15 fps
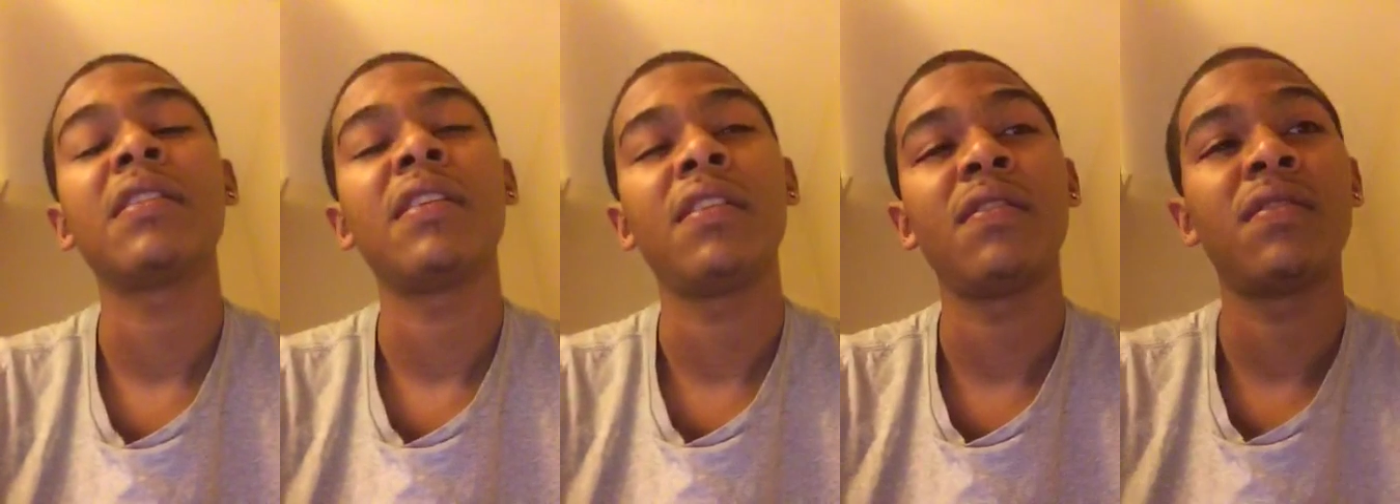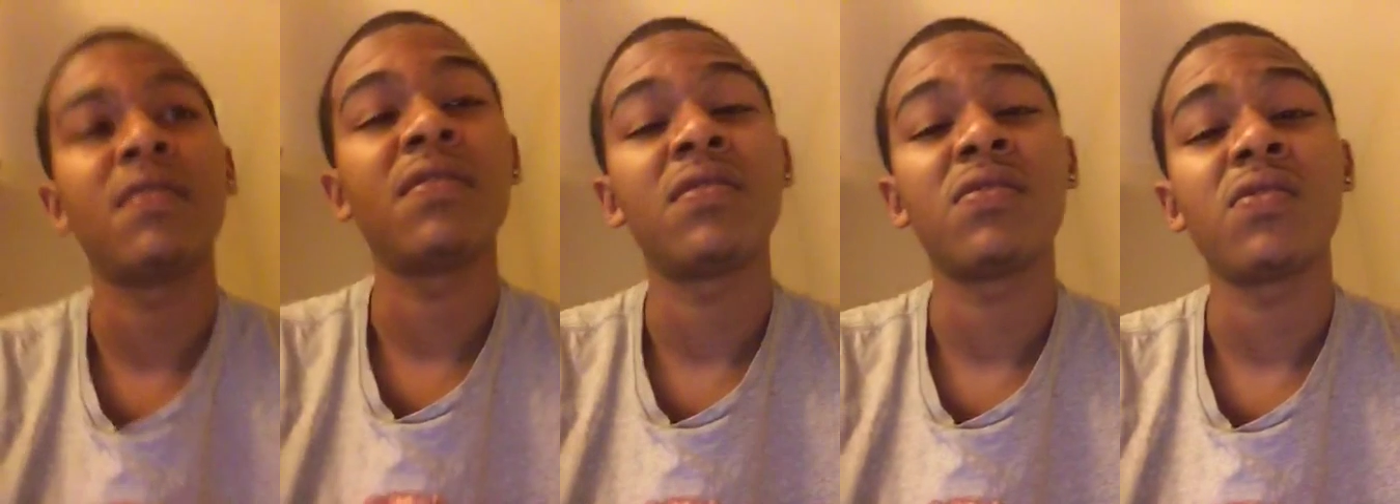
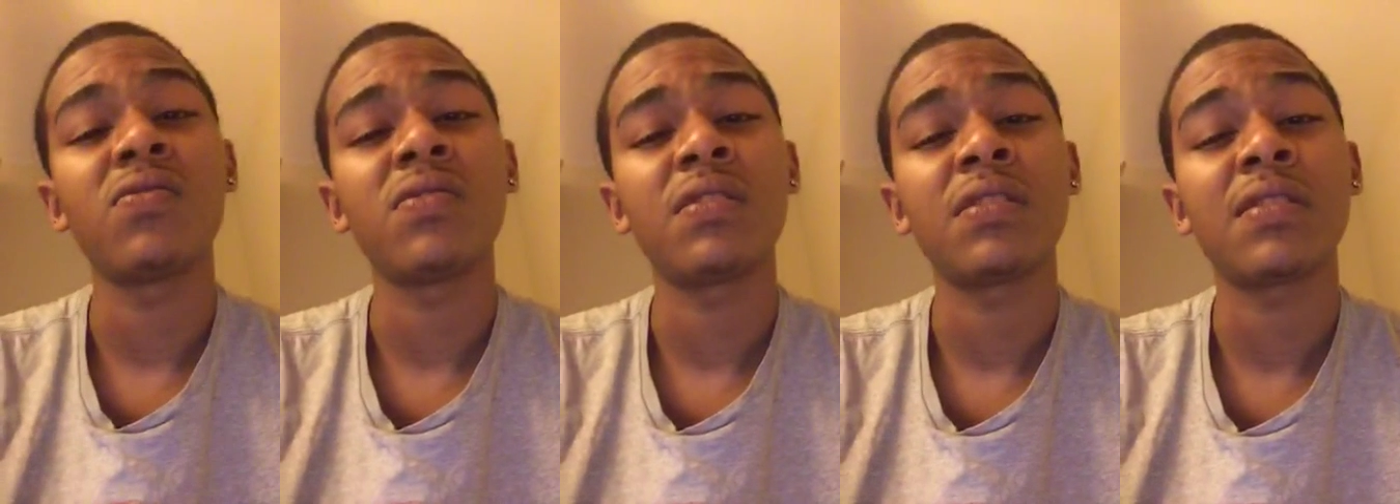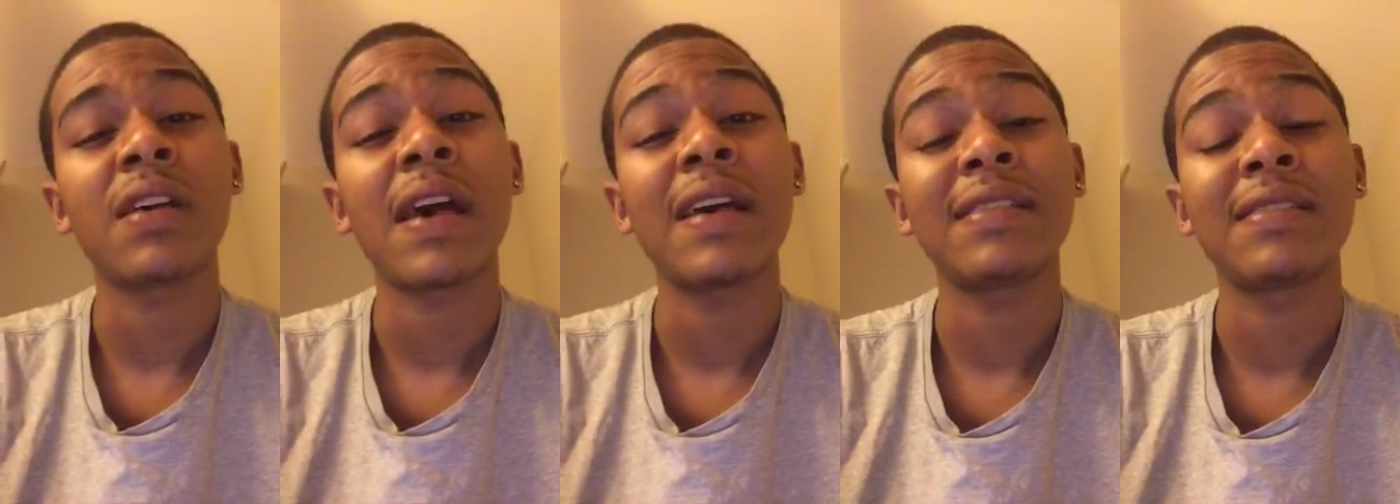in
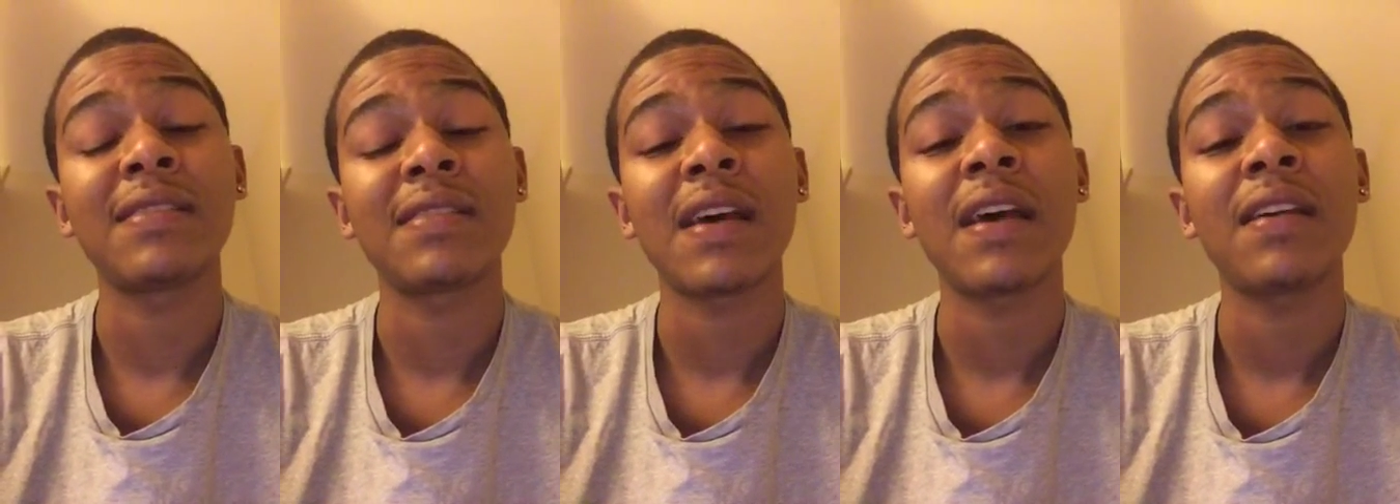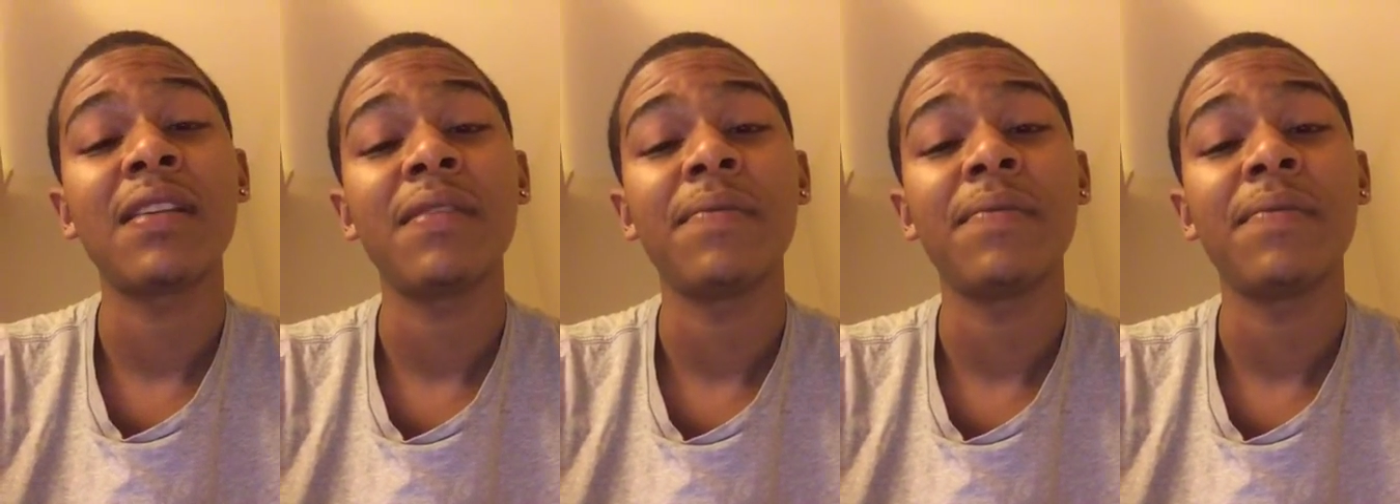society,